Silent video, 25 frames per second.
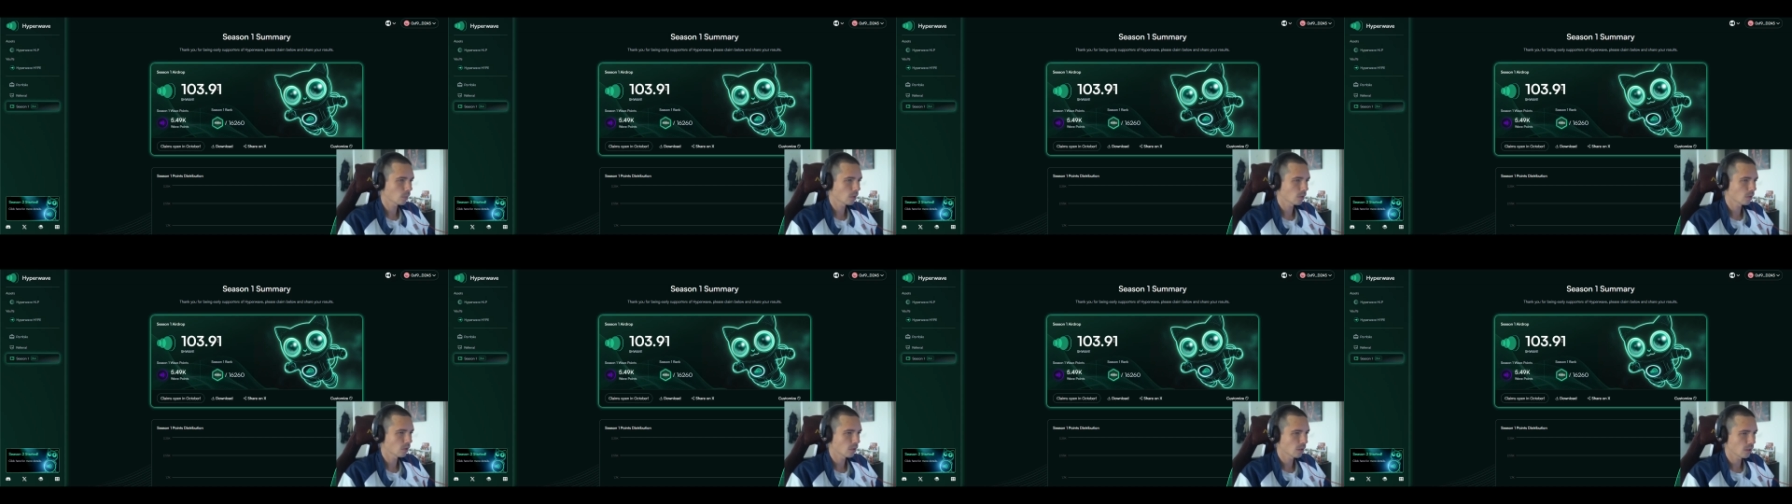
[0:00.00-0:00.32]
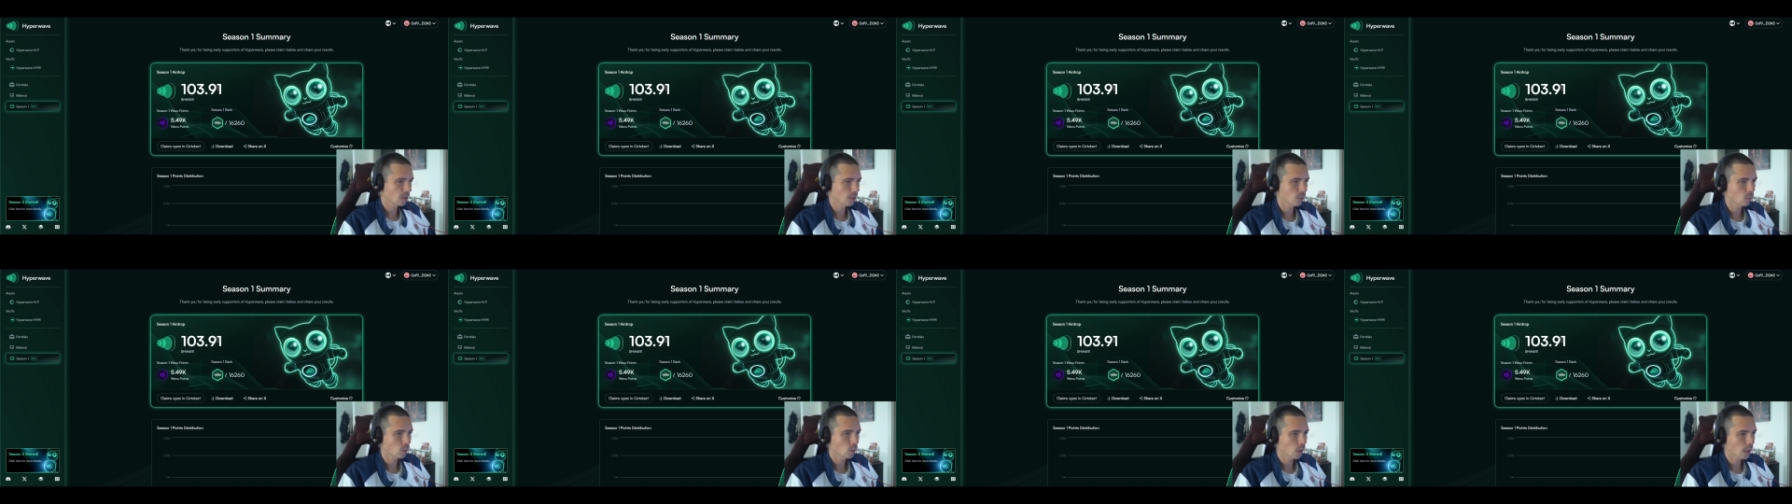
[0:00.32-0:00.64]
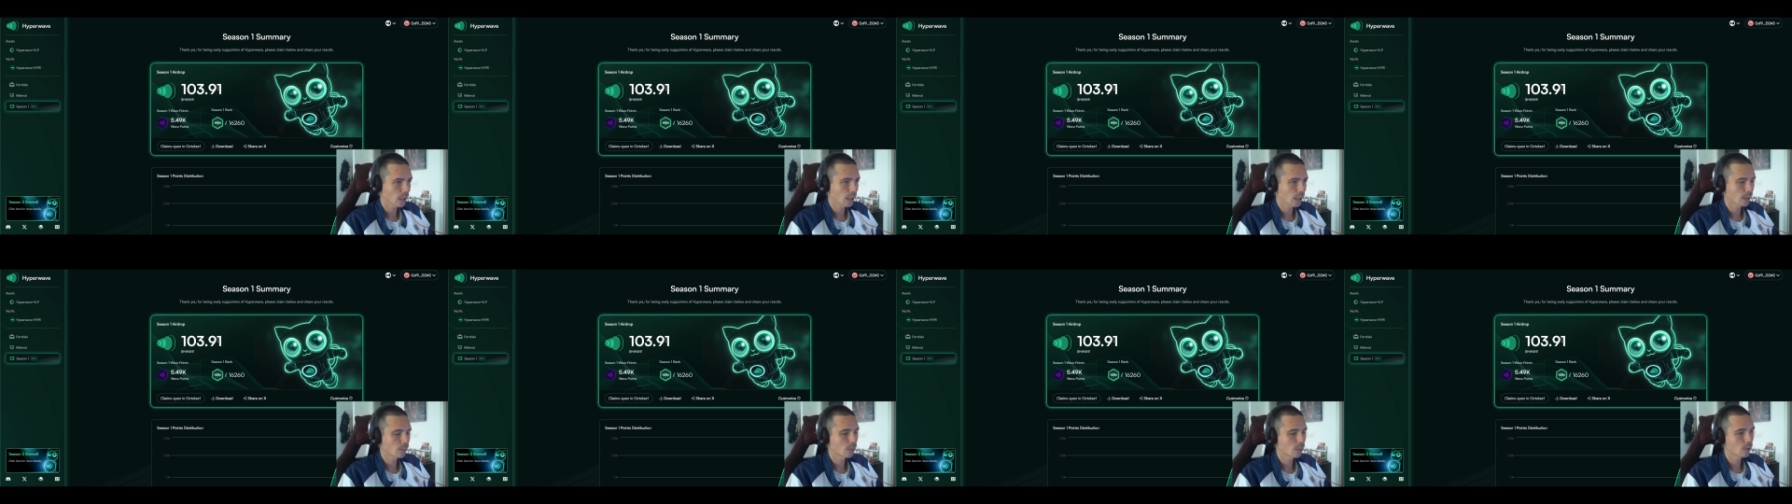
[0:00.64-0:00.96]
but still were
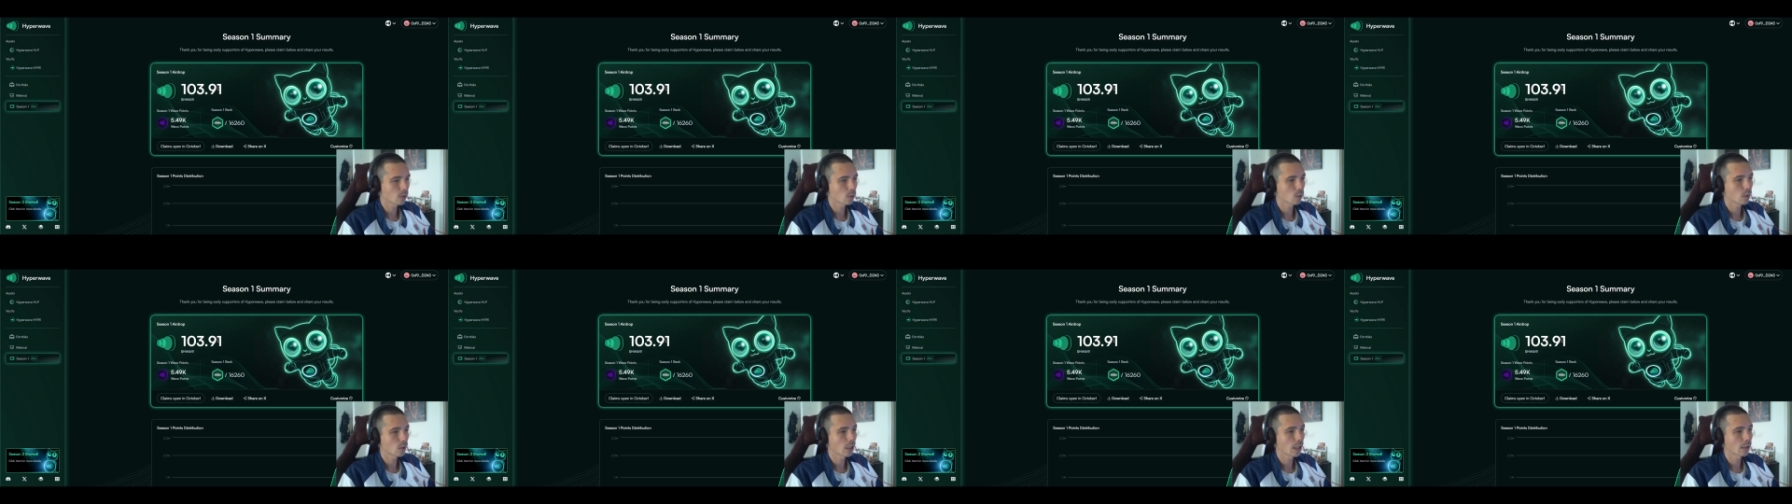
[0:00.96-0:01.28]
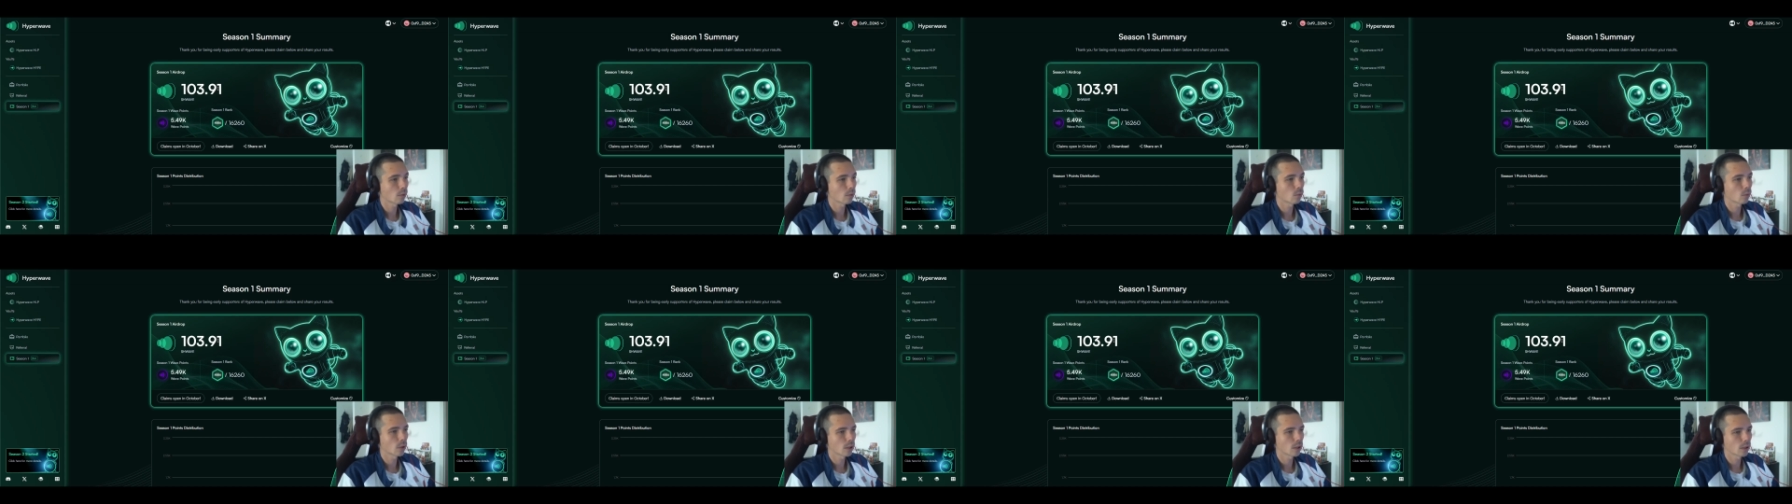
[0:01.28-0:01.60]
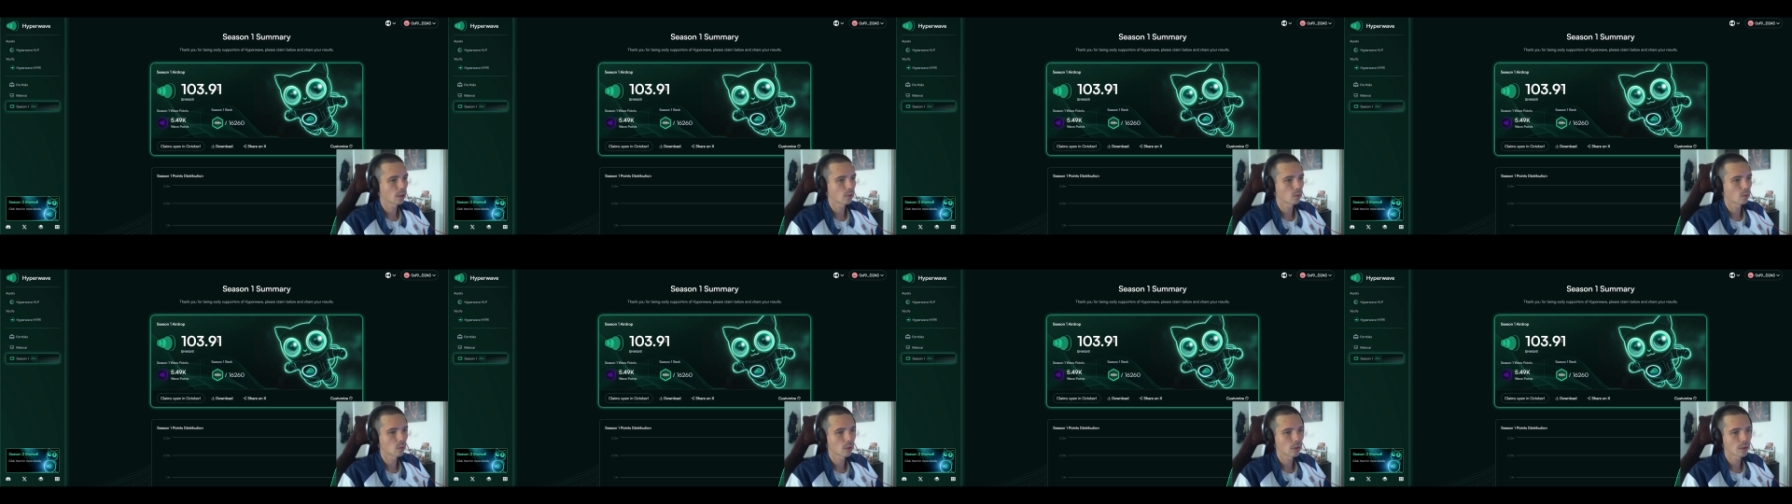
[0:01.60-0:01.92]
able to get
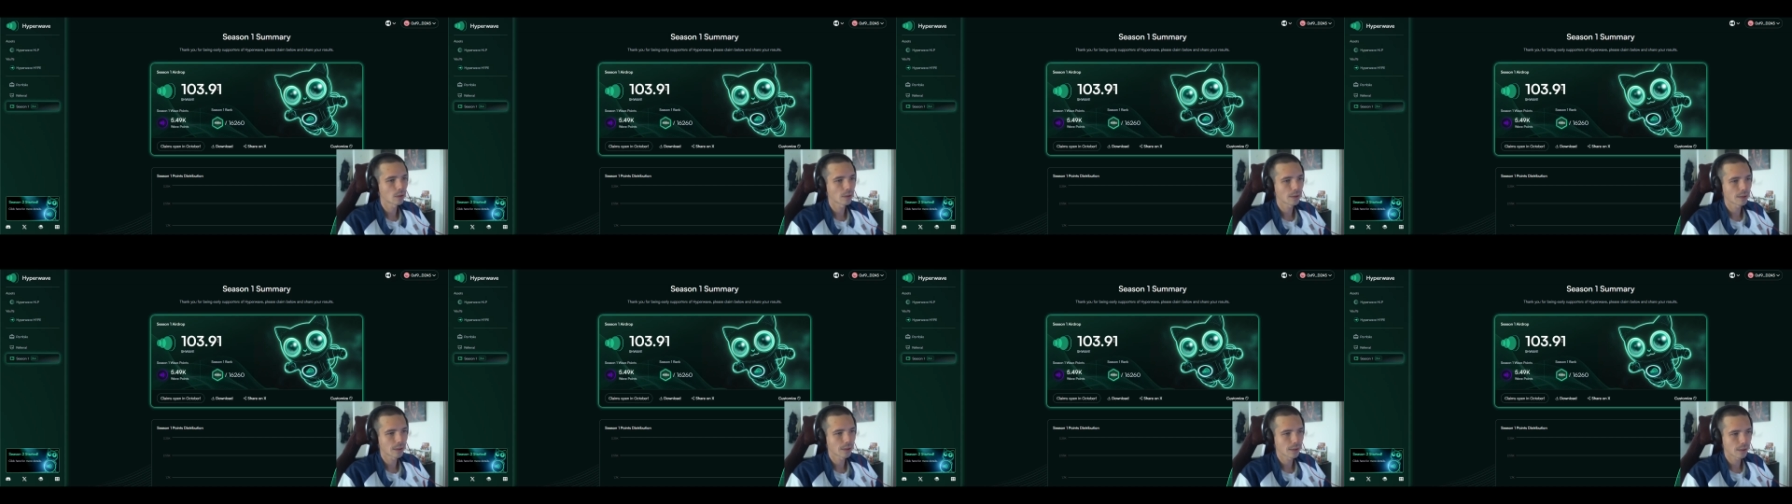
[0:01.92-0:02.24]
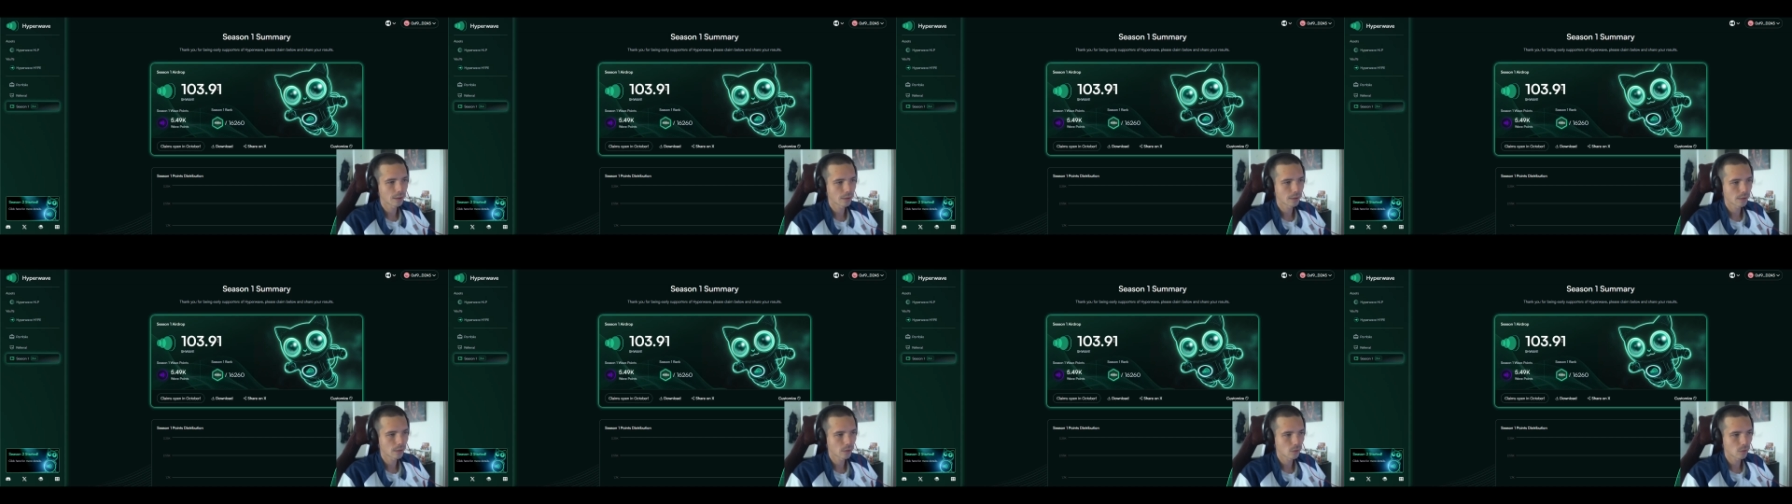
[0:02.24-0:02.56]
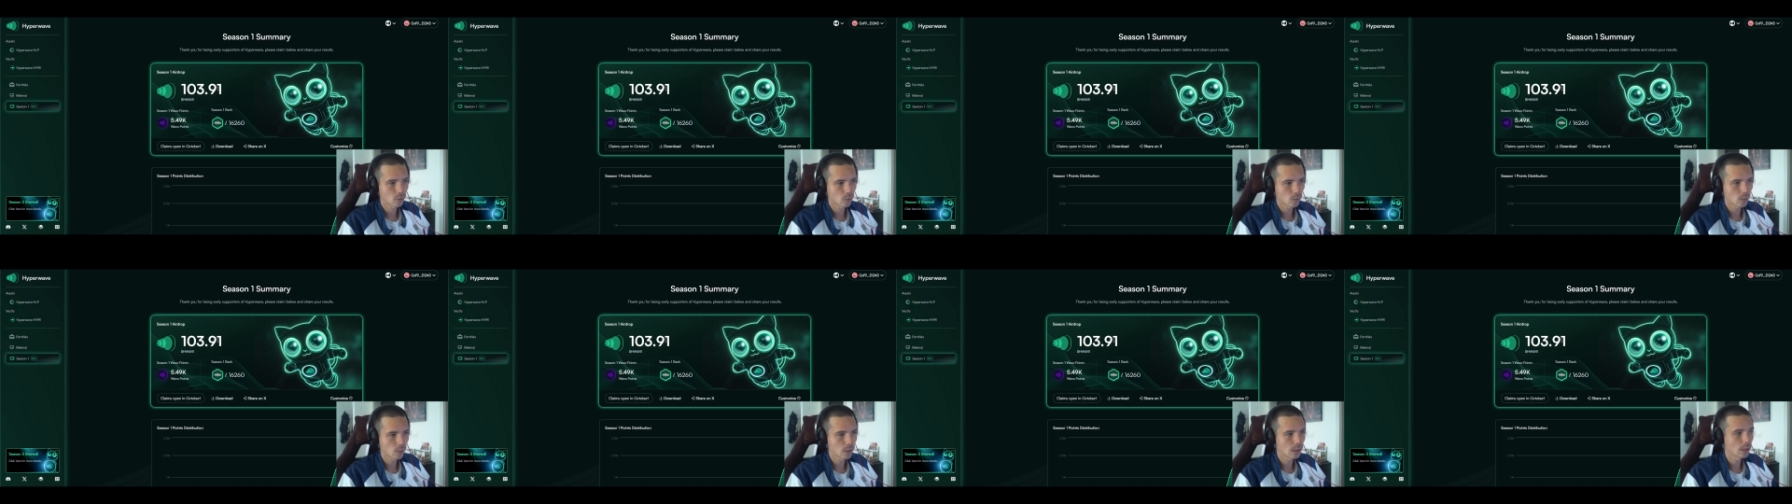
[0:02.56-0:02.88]

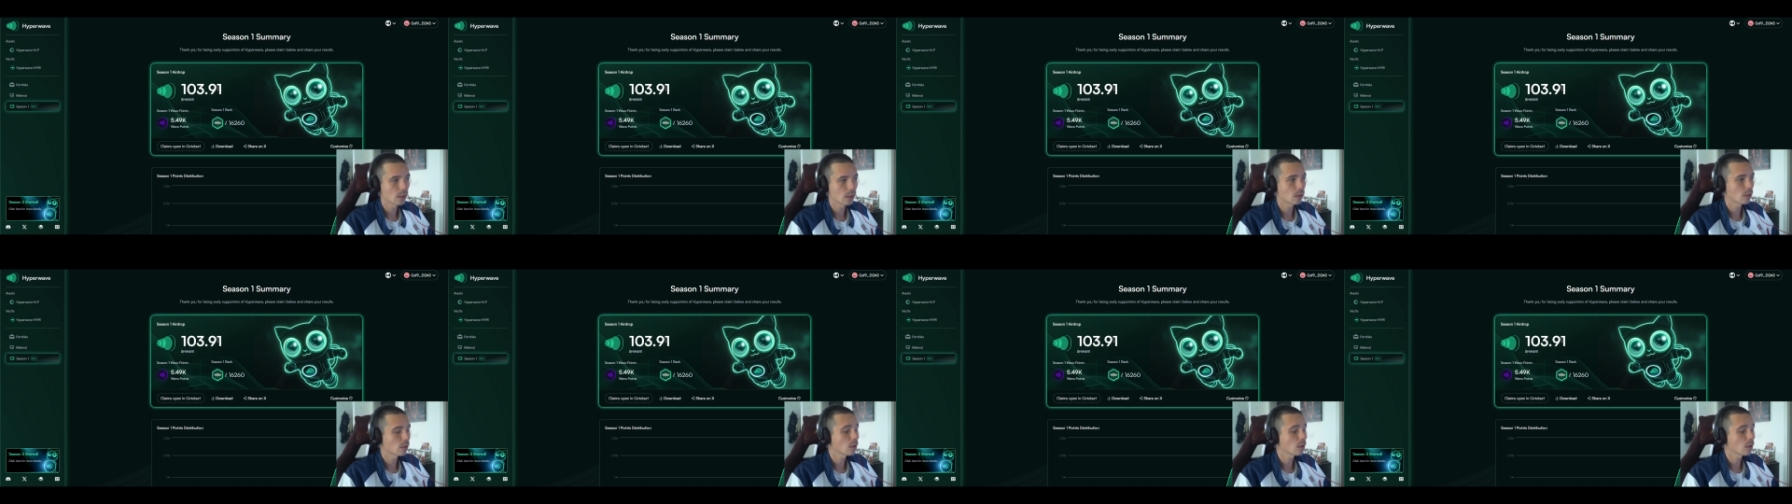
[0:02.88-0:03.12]
103